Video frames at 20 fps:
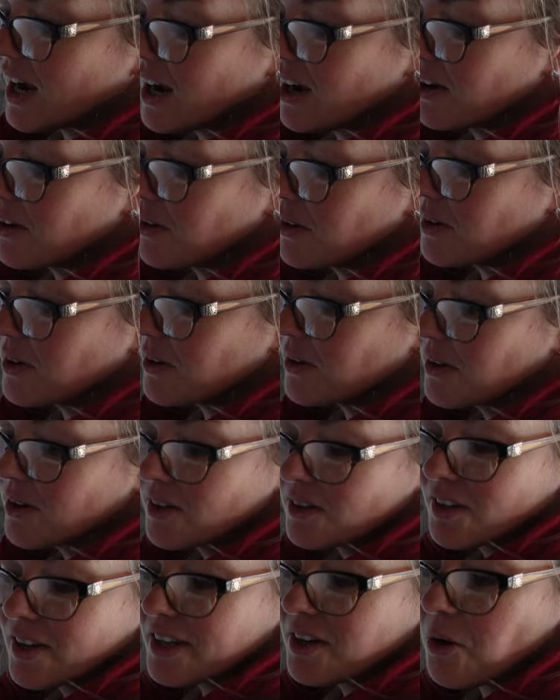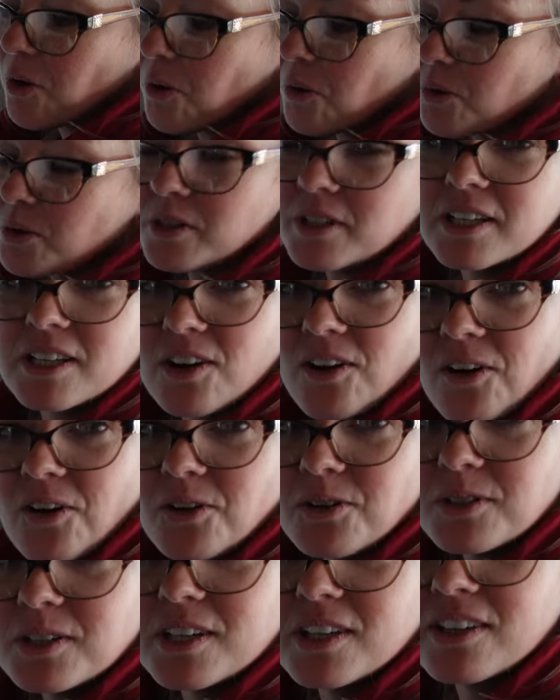I like hoard it
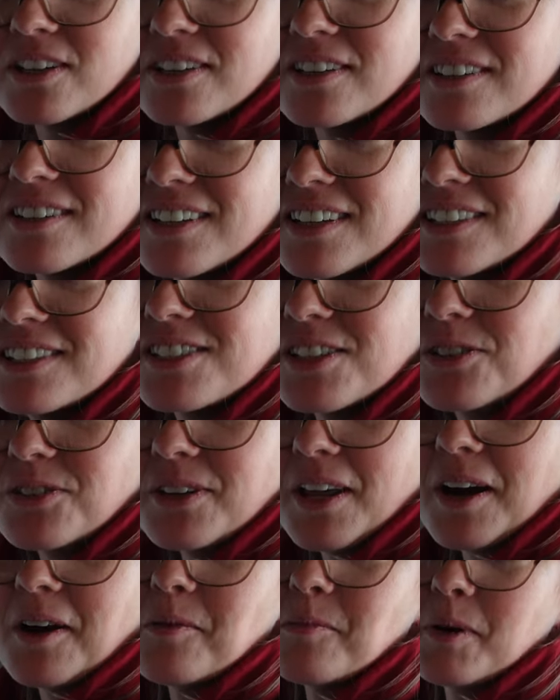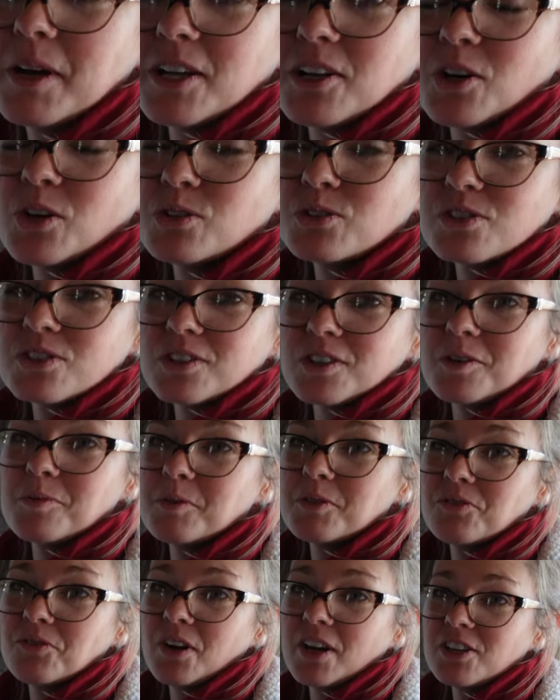all year until now my goats are going to
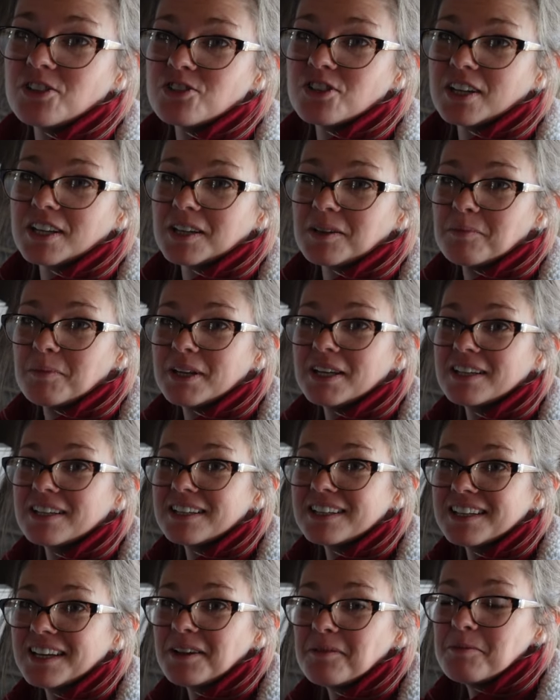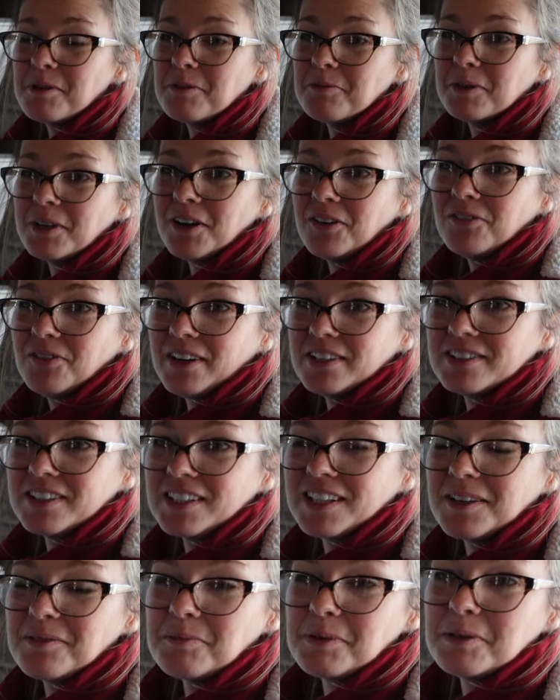be fresh and I can make it again. Maybe I'll finally
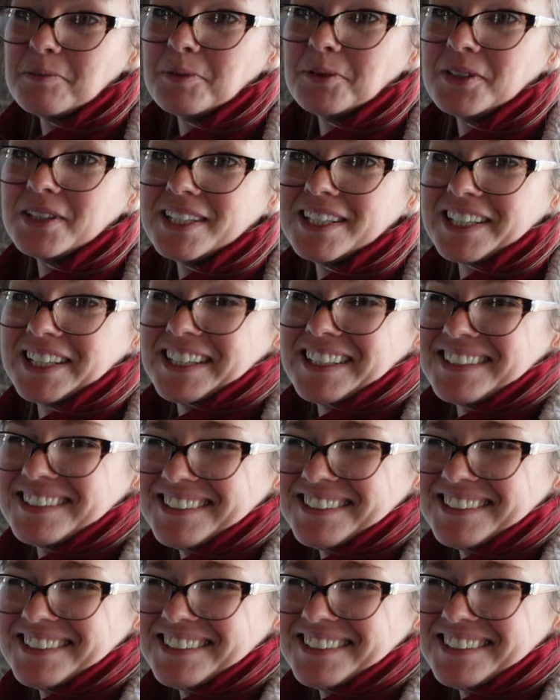let people eat it.